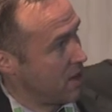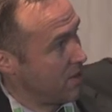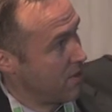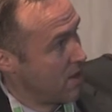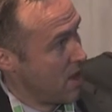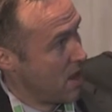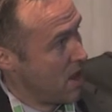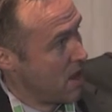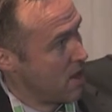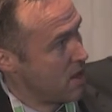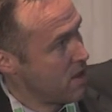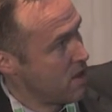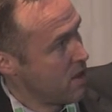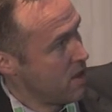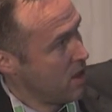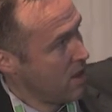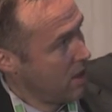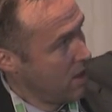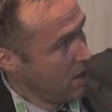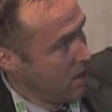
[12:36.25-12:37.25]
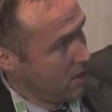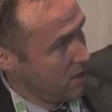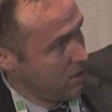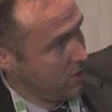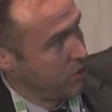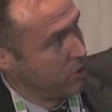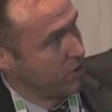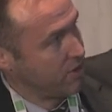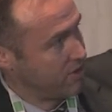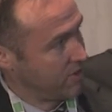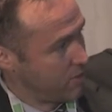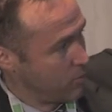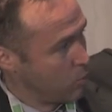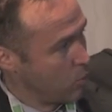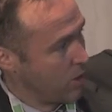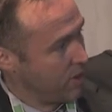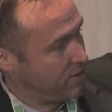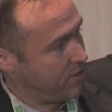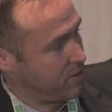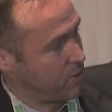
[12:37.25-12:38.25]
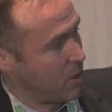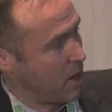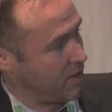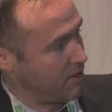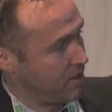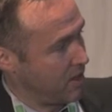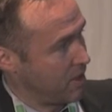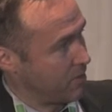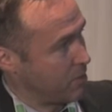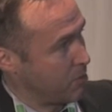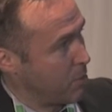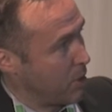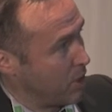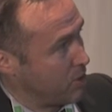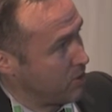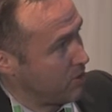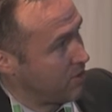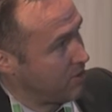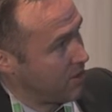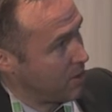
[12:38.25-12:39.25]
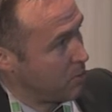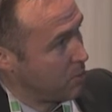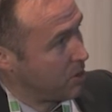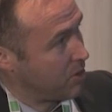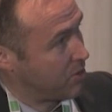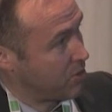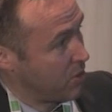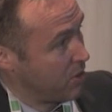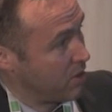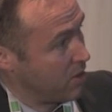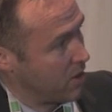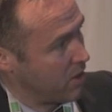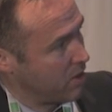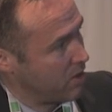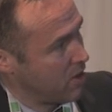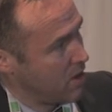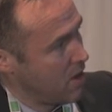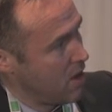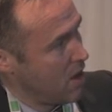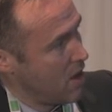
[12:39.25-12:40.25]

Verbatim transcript: And then you can see 1 to 18 of the patients that we treated.